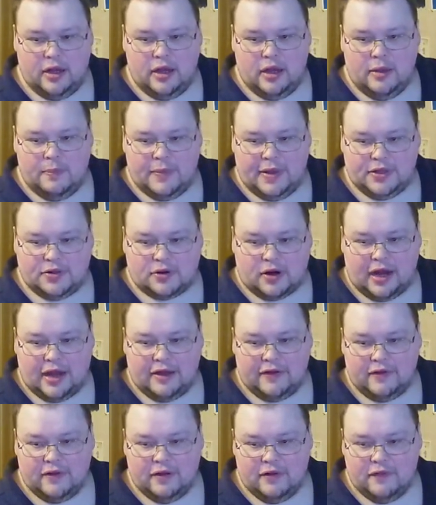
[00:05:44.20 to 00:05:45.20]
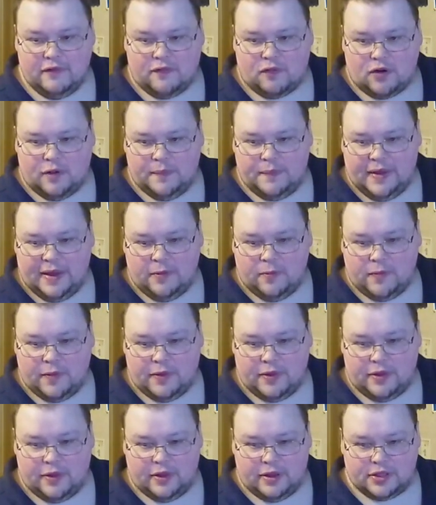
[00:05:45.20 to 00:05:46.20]
Been trying for a bit
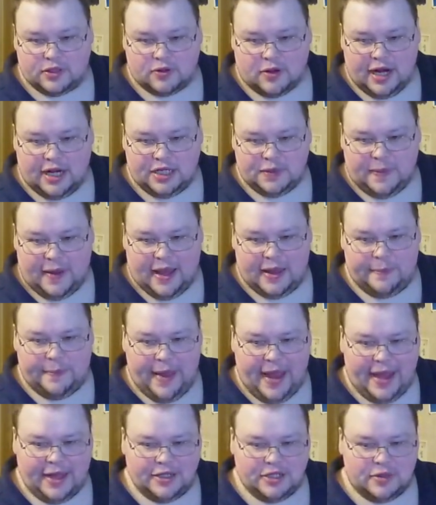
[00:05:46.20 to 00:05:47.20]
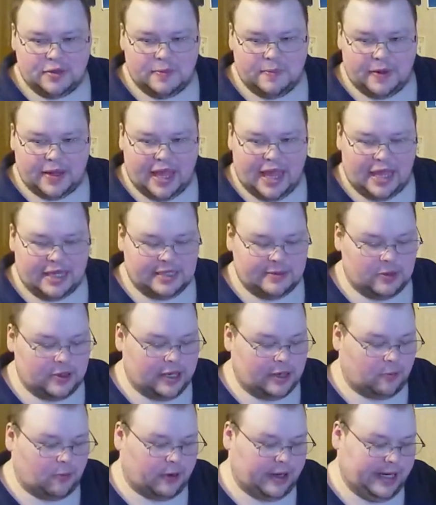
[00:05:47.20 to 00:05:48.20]
with the scratchpad patch, but can't seem to
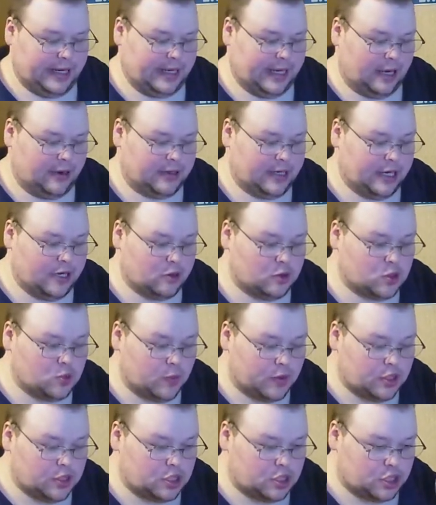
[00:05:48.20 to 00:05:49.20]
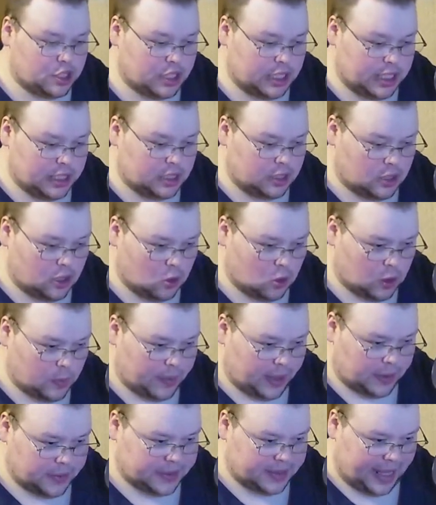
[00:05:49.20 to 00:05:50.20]
get it working. Now, here's what you need to know
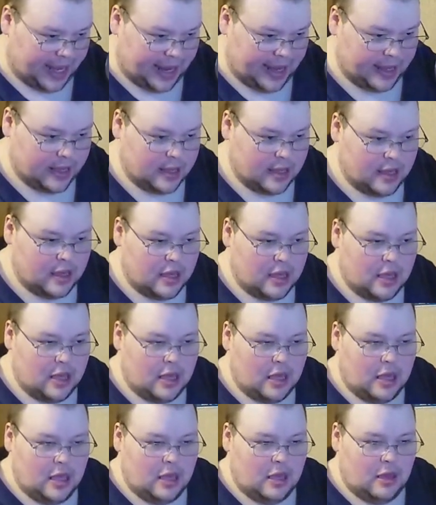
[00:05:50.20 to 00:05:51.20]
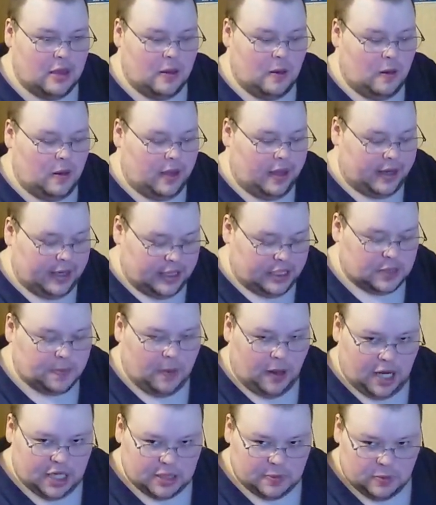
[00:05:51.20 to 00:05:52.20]
about that. It is
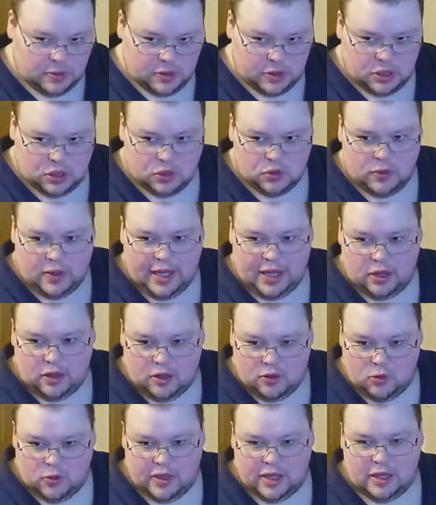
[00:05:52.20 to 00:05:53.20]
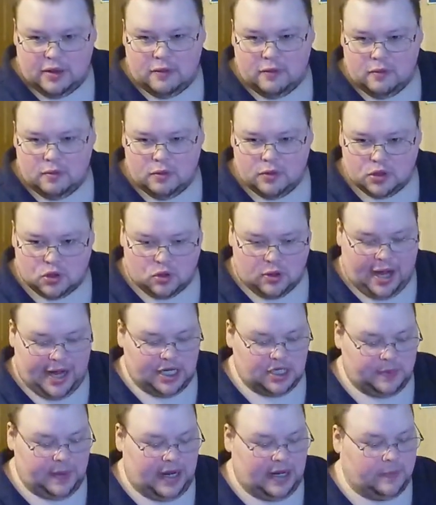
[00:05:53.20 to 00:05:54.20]
possible to do a G U I
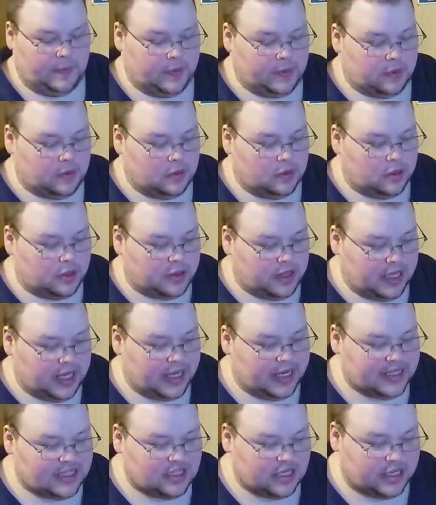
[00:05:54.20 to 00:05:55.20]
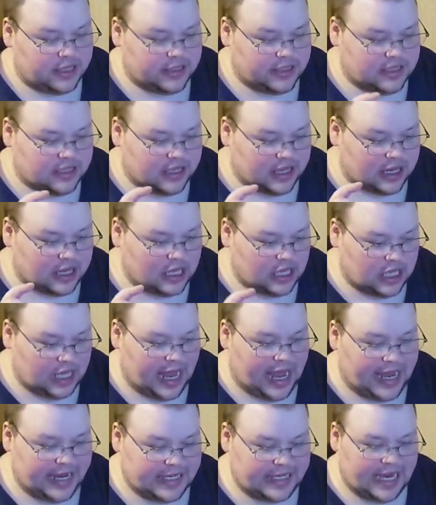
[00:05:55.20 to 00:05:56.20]
scratchpad, but the thing is, is the
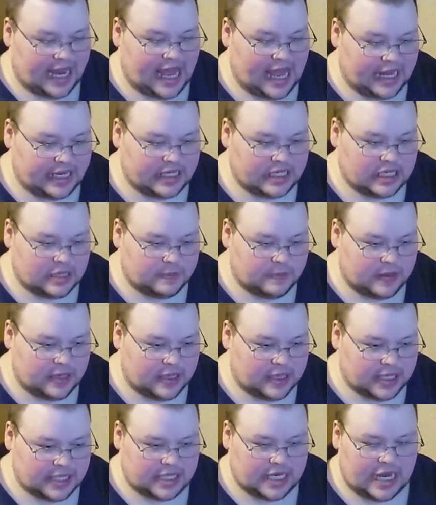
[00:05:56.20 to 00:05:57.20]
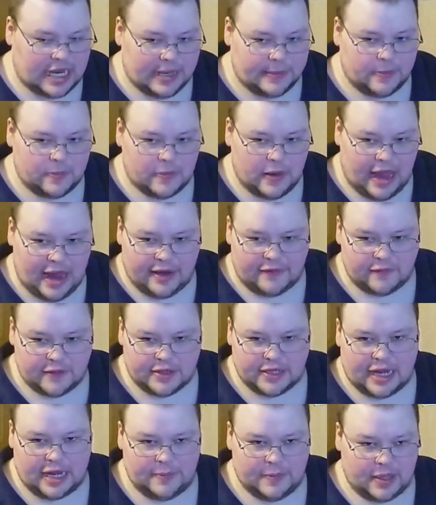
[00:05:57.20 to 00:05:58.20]
class has to be the same every
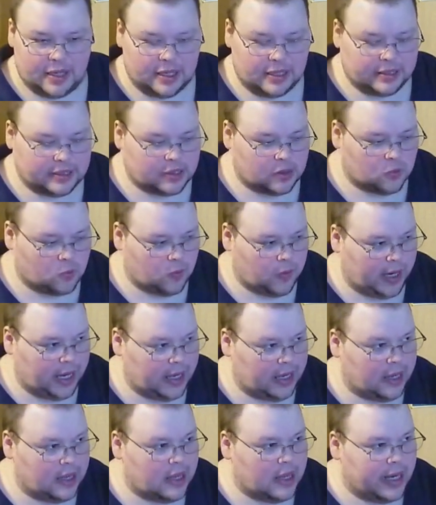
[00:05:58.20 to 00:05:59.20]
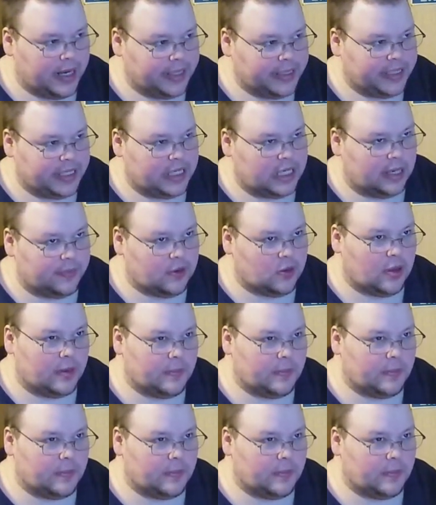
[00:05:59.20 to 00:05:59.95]
time because the way D W M